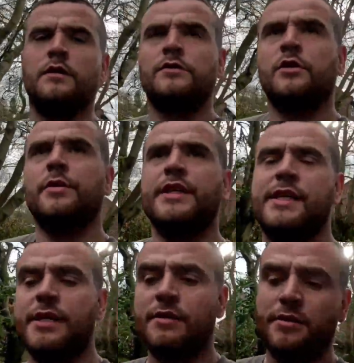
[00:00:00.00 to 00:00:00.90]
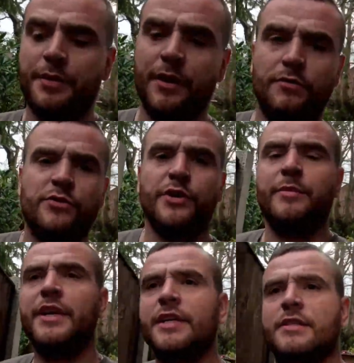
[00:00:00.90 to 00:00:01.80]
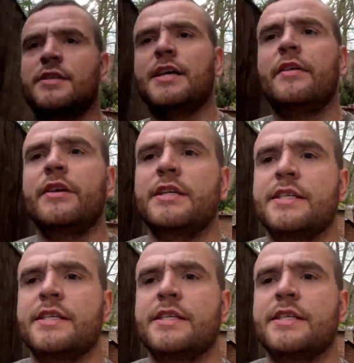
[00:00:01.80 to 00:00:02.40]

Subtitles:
So it takes us about 20 minutes to set the